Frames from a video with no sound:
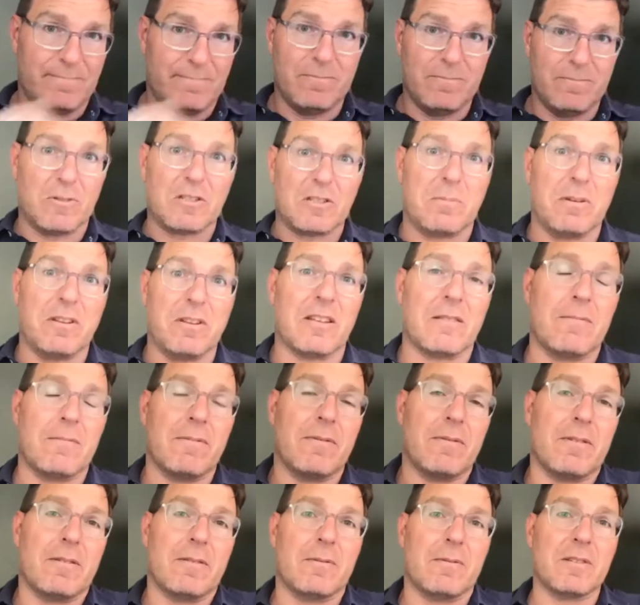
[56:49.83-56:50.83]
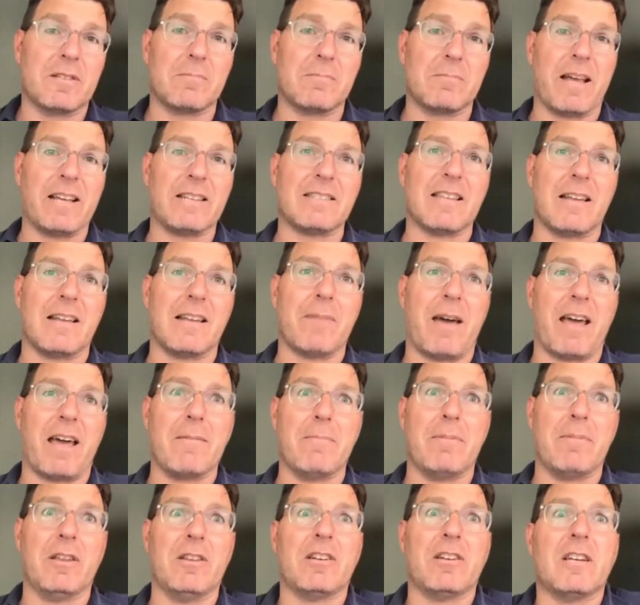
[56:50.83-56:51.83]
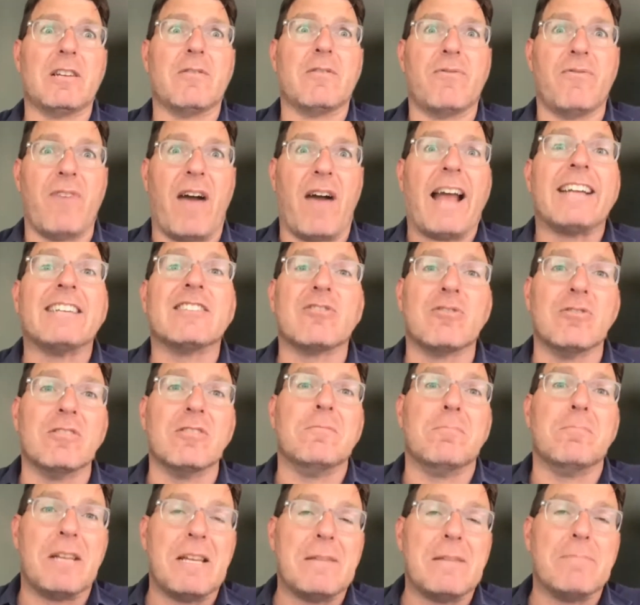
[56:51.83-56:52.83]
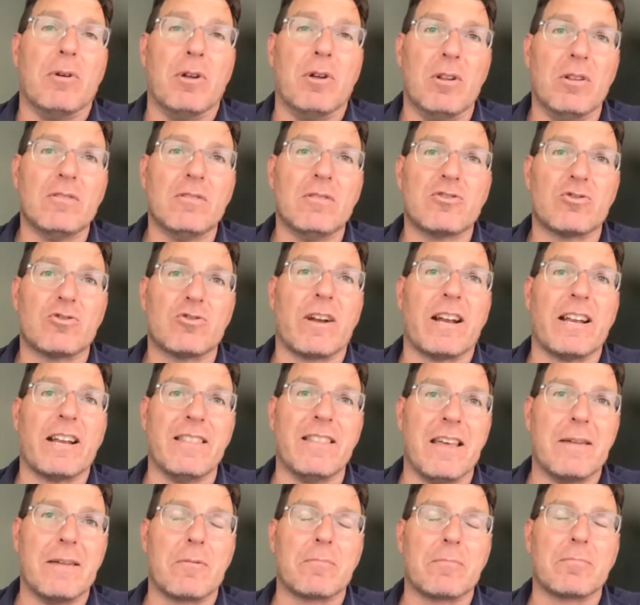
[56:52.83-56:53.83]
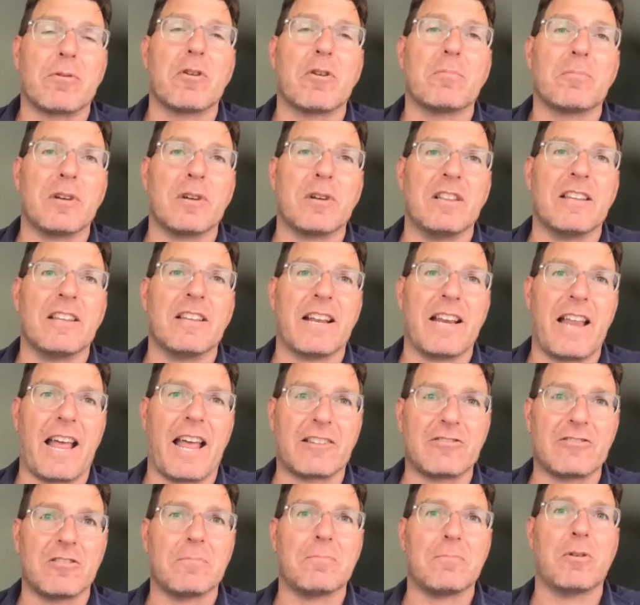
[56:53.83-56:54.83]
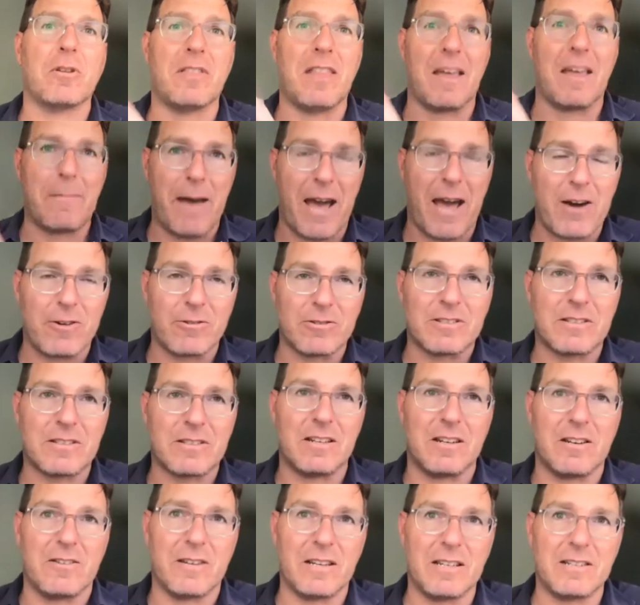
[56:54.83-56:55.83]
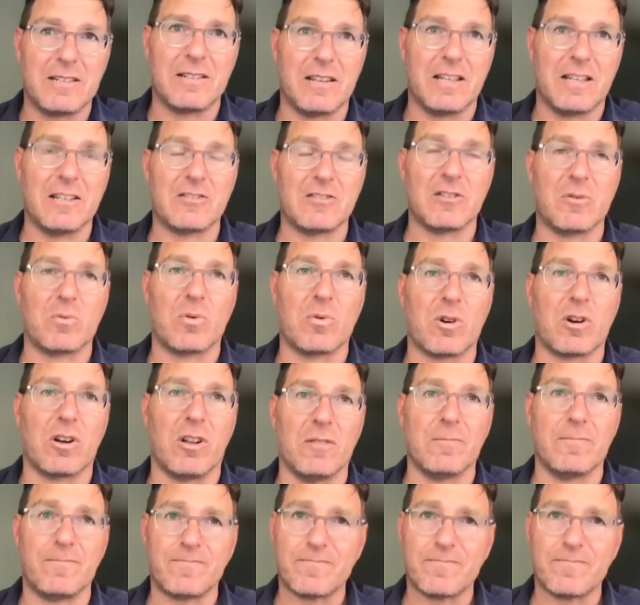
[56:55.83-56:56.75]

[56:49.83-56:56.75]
was based on my ability to find good people, train them appropriately, and actually put them out, into the world.